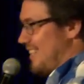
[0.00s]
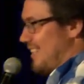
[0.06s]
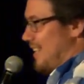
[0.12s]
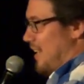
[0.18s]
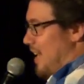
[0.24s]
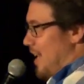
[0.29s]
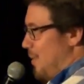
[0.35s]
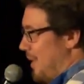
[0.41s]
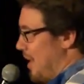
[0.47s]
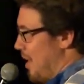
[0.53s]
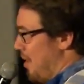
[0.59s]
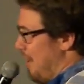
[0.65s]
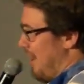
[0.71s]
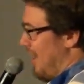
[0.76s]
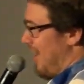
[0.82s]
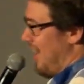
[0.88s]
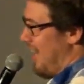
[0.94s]
all right, here we go.
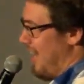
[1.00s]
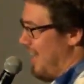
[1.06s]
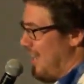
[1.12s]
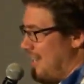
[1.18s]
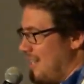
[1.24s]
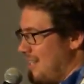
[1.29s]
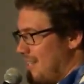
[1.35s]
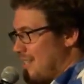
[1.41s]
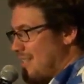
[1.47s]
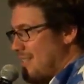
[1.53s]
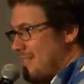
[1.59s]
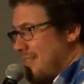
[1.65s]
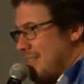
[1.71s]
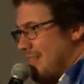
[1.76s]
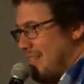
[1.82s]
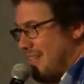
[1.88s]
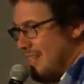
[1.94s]
Uh,
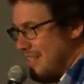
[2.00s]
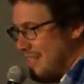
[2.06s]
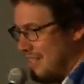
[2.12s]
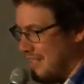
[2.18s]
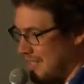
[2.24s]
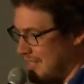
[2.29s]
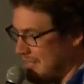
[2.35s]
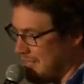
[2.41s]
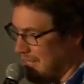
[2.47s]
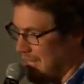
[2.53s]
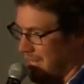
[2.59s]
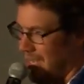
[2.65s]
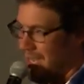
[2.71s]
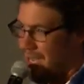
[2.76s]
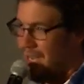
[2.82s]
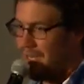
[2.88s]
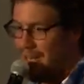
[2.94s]

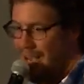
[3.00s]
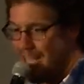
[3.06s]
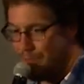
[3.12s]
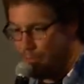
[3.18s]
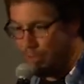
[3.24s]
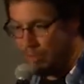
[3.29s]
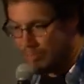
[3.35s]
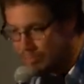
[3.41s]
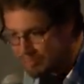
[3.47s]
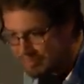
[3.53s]
uh, gospel.